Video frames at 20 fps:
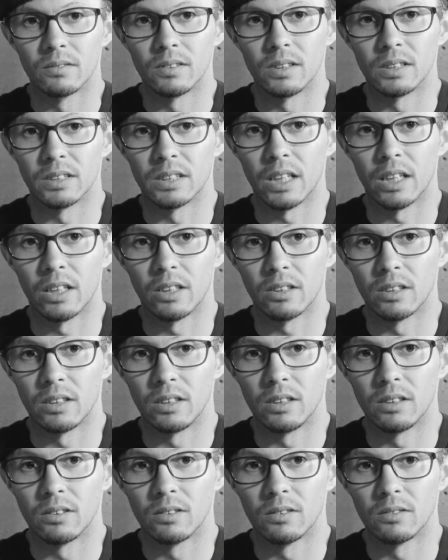It's
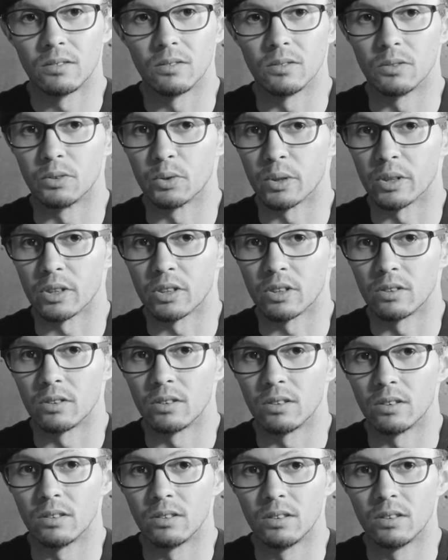healthy, nutritional,